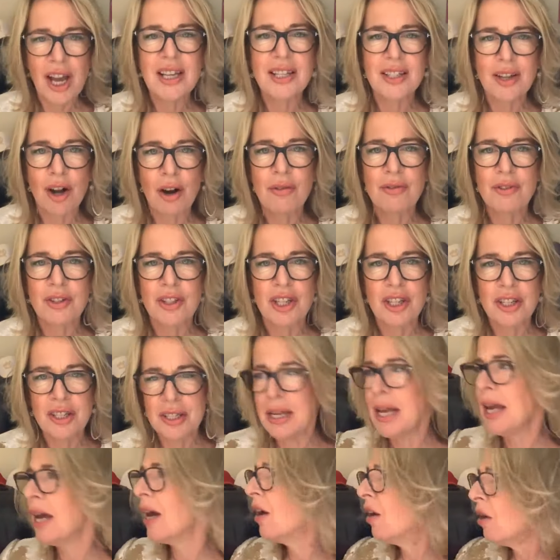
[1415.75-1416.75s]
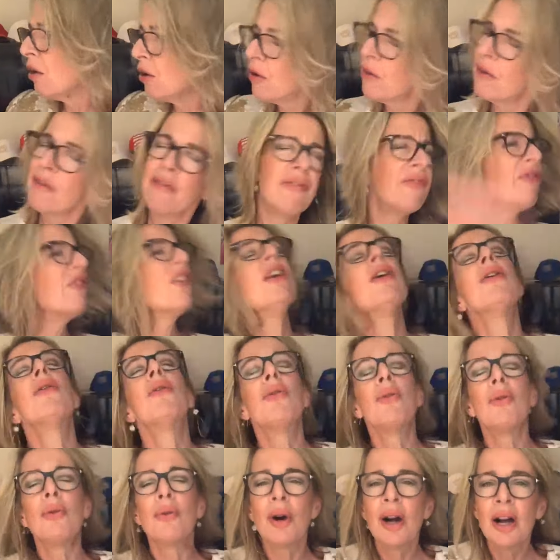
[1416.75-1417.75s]
chase after this deer,
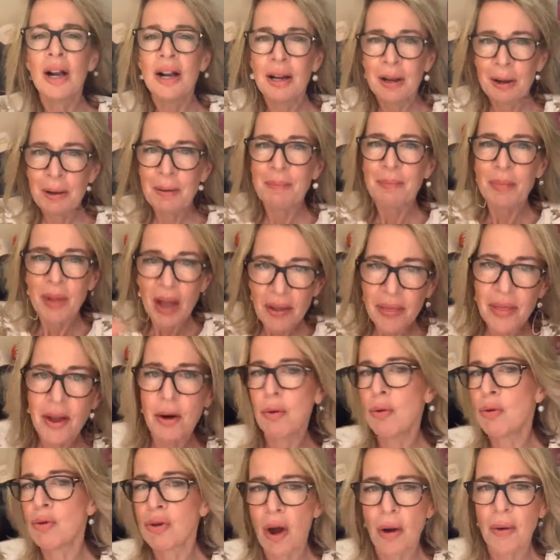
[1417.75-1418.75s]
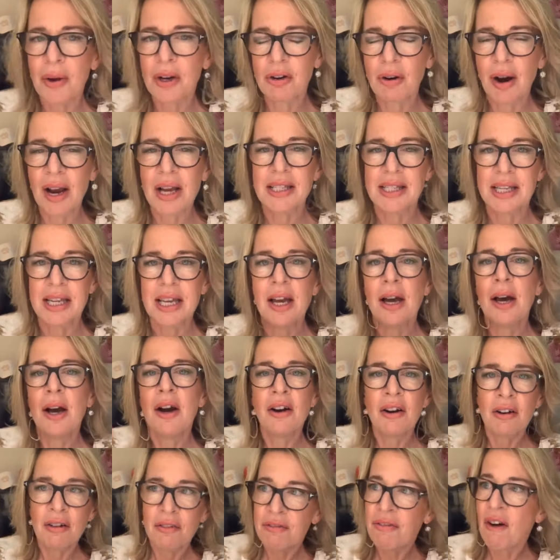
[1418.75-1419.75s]
and they're all going crazy.
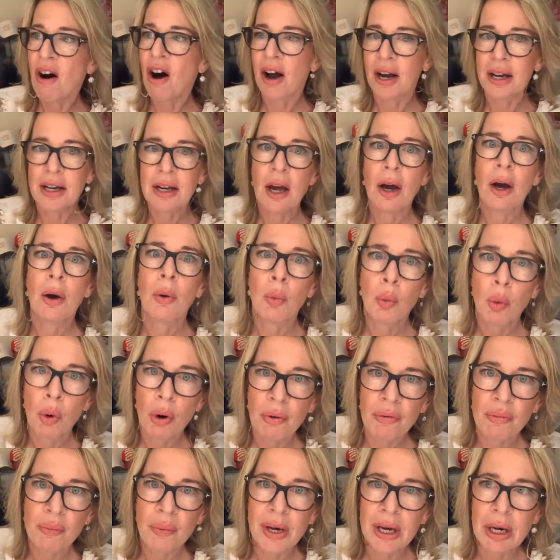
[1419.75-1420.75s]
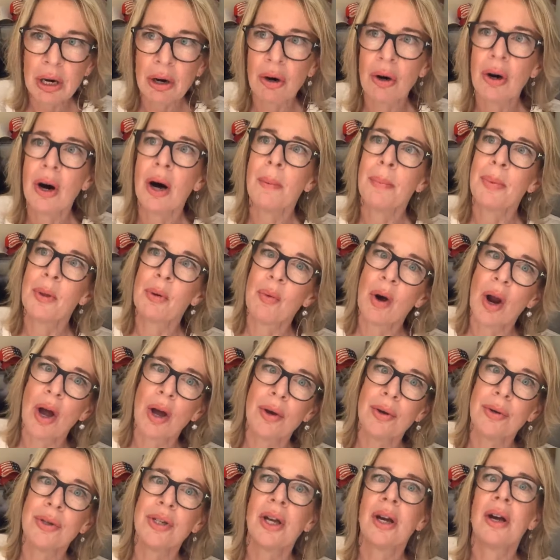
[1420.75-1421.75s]
Fine. What have we got up the
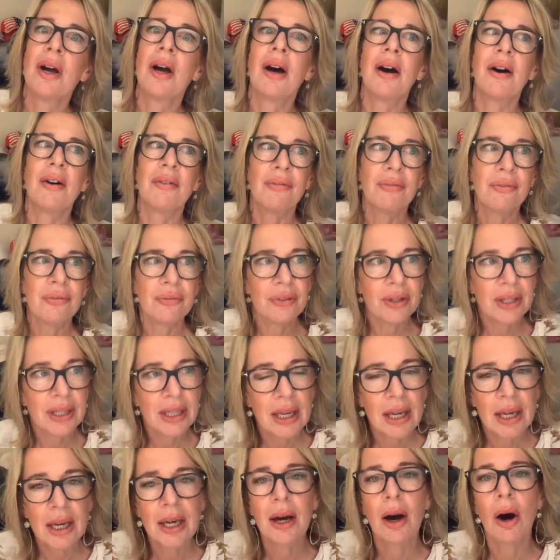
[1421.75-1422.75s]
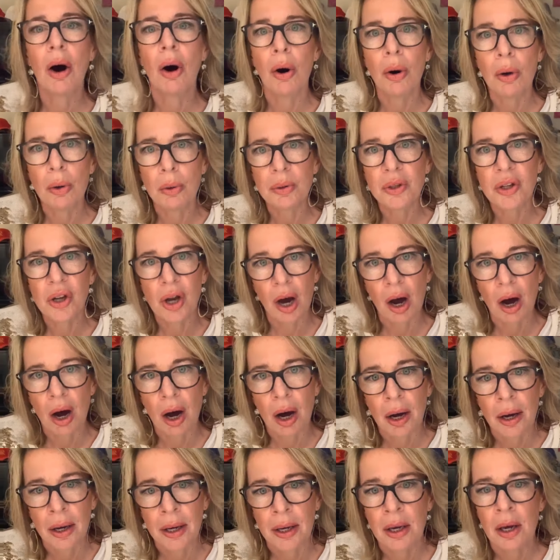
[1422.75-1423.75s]
road? A fucking old
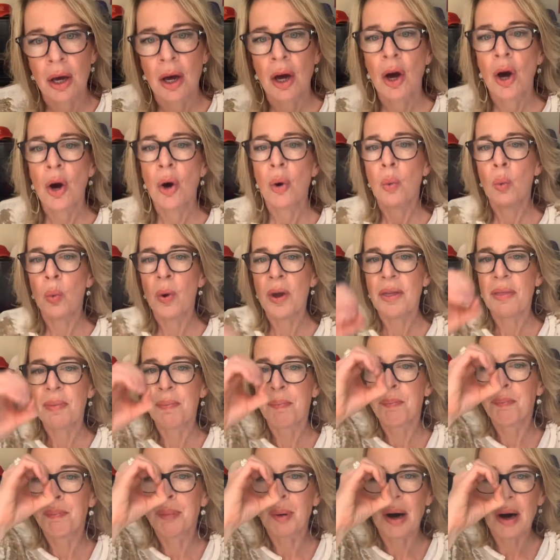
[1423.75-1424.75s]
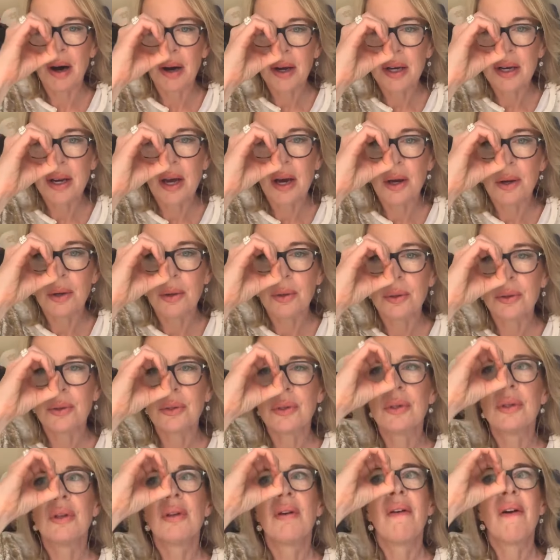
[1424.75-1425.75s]
guy with
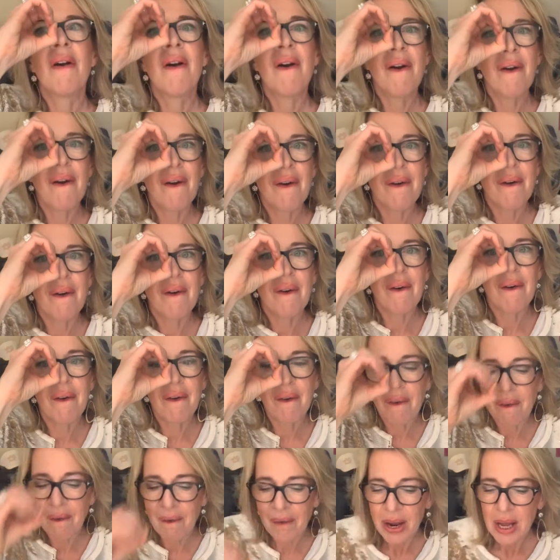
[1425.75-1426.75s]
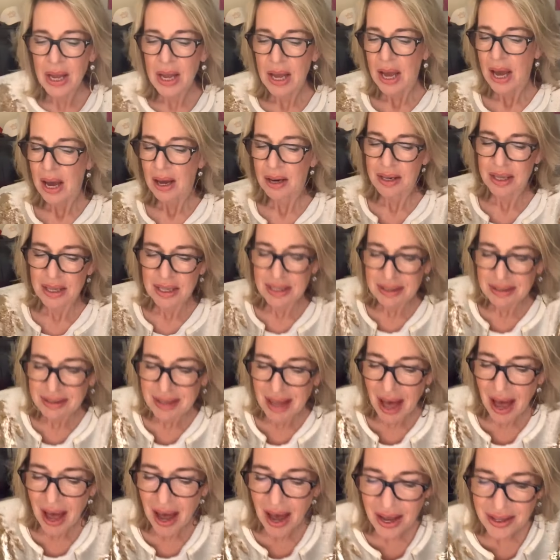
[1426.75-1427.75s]
binos. And he's
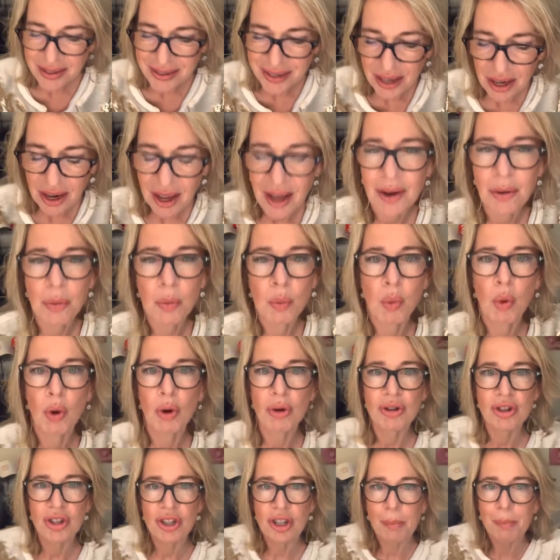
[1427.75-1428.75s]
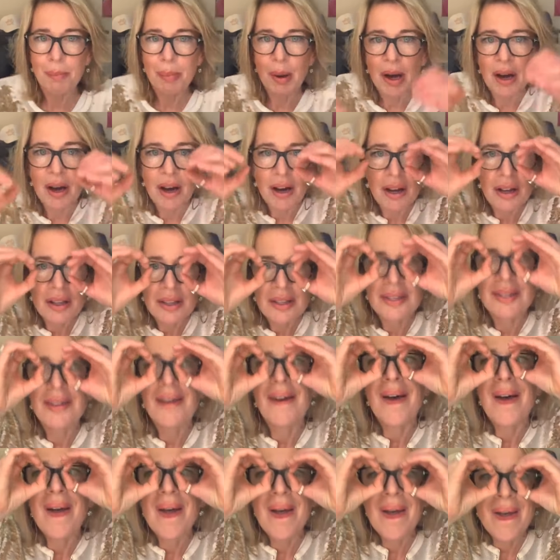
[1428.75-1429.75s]
there to, like, watch the birds.